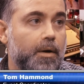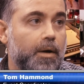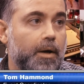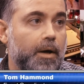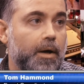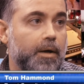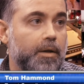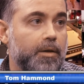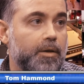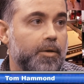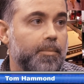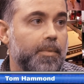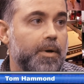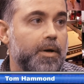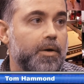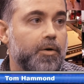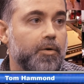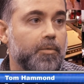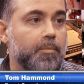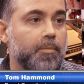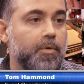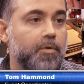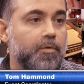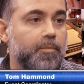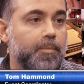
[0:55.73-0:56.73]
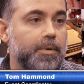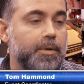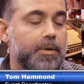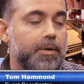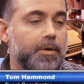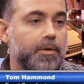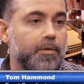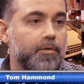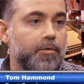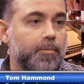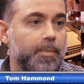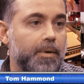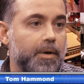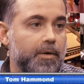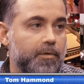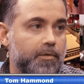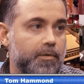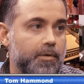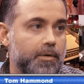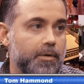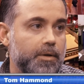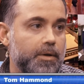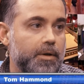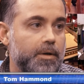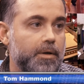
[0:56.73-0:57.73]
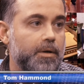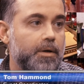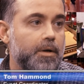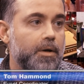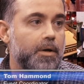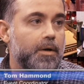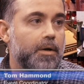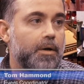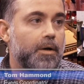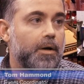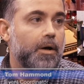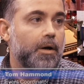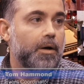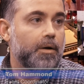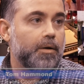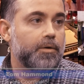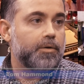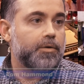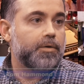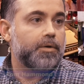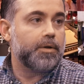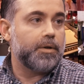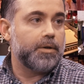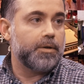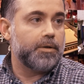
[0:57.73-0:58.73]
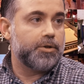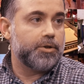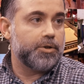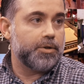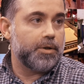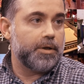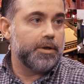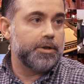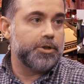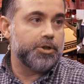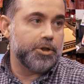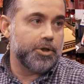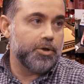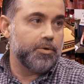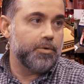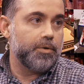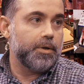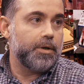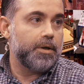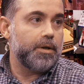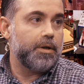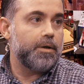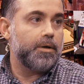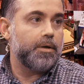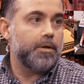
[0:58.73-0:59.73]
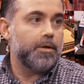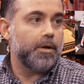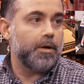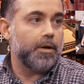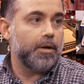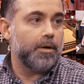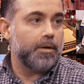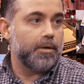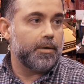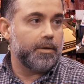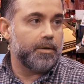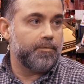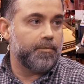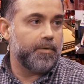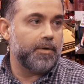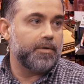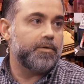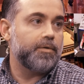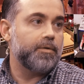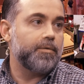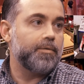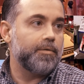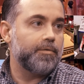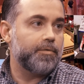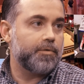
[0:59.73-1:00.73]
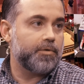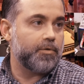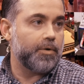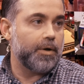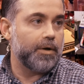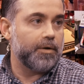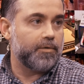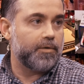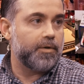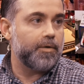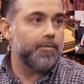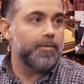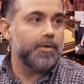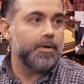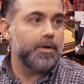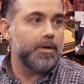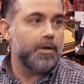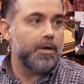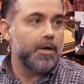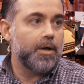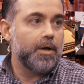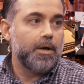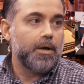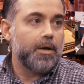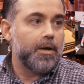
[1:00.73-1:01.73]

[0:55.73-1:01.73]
And the Maker Movement is basically art, ingenuity, inventiveness, creativity.